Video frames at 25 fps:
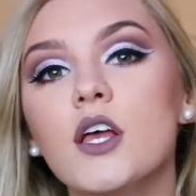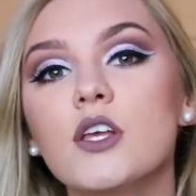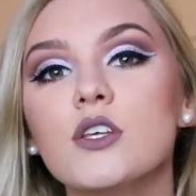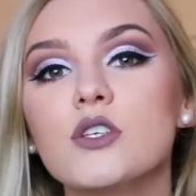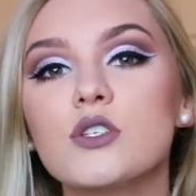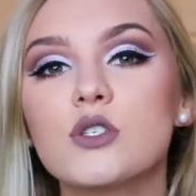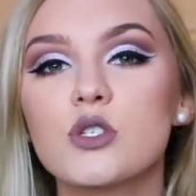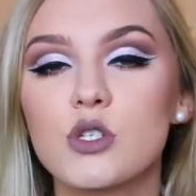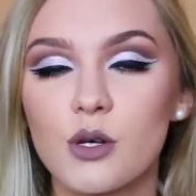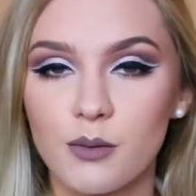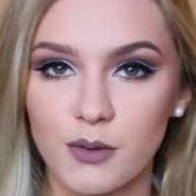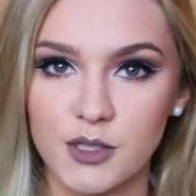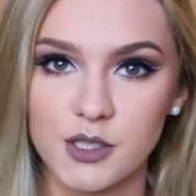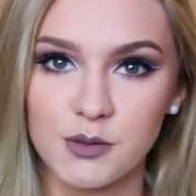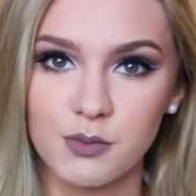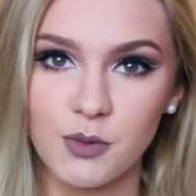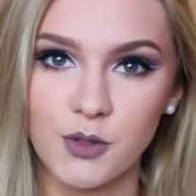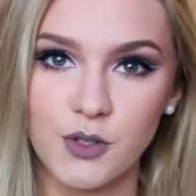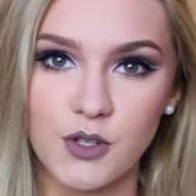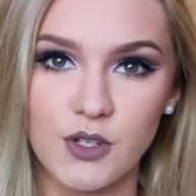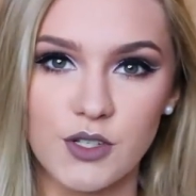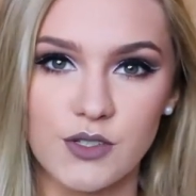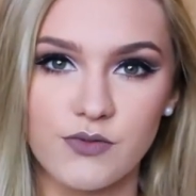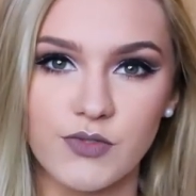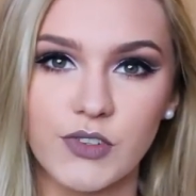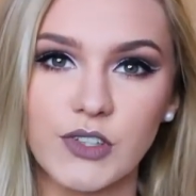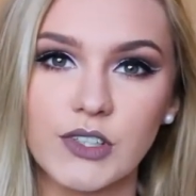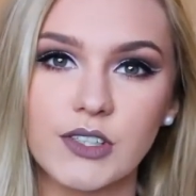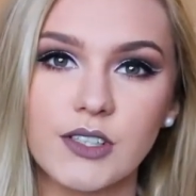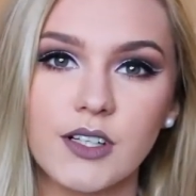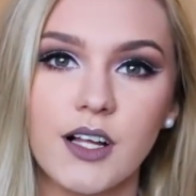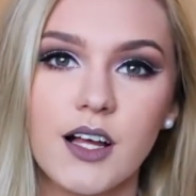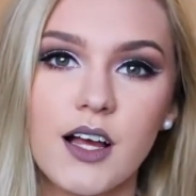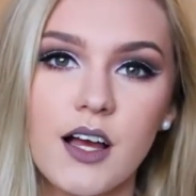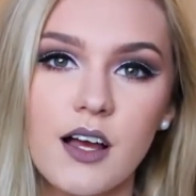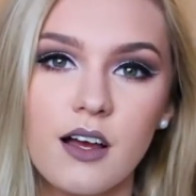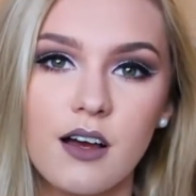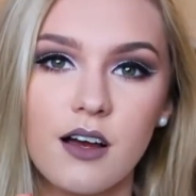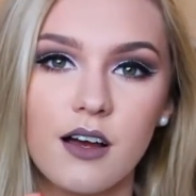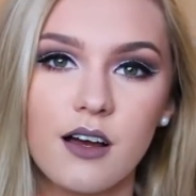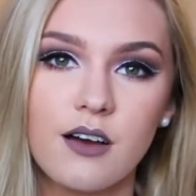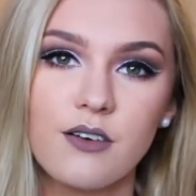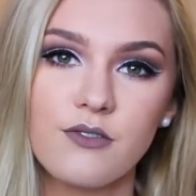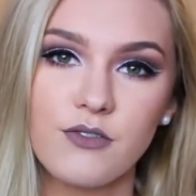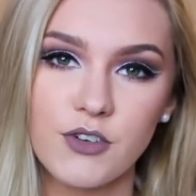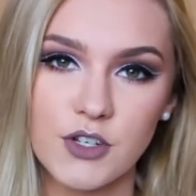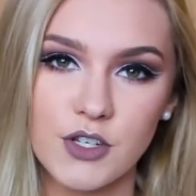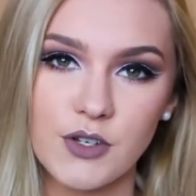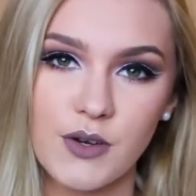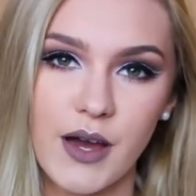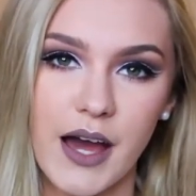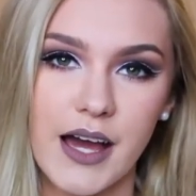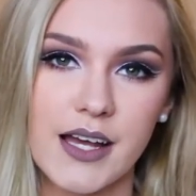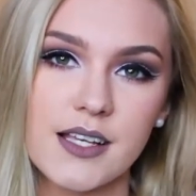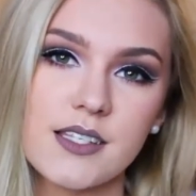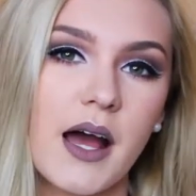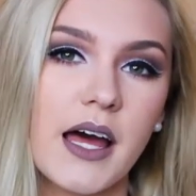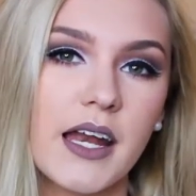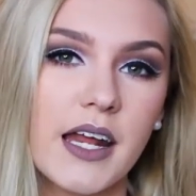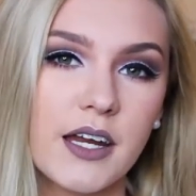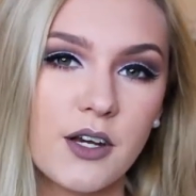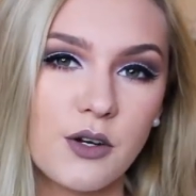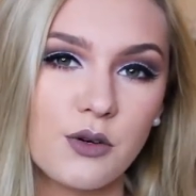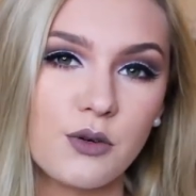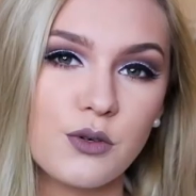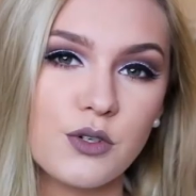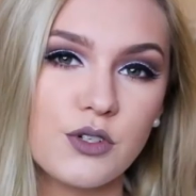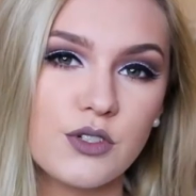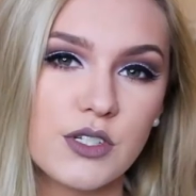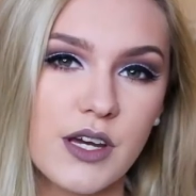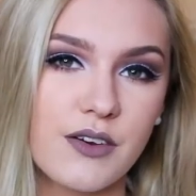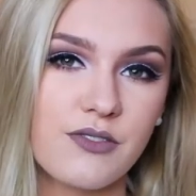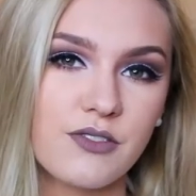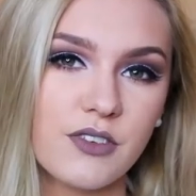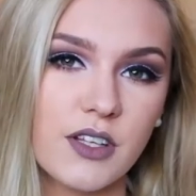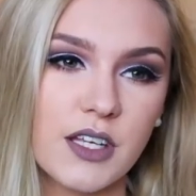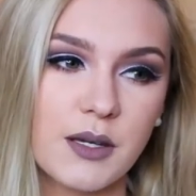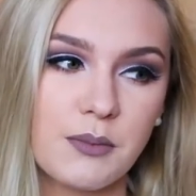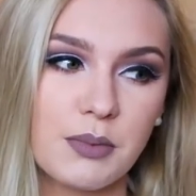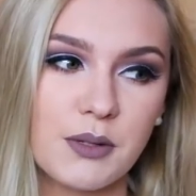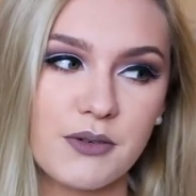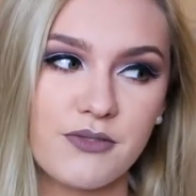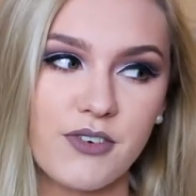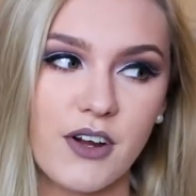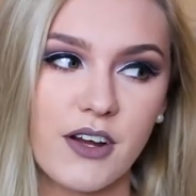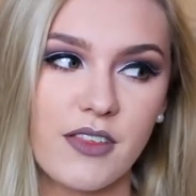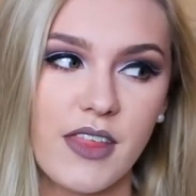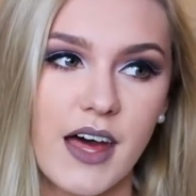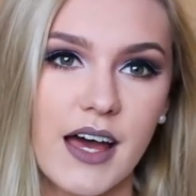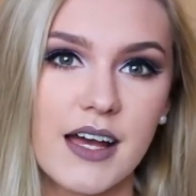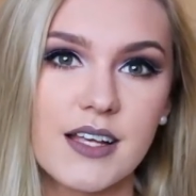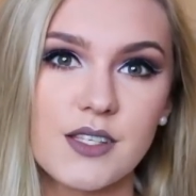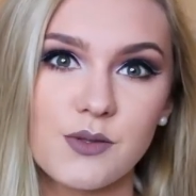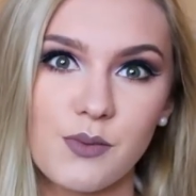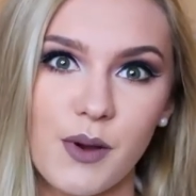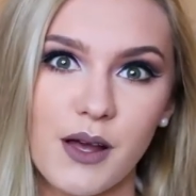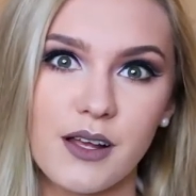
so much more useful for you guys, and I know you definitely prefer that as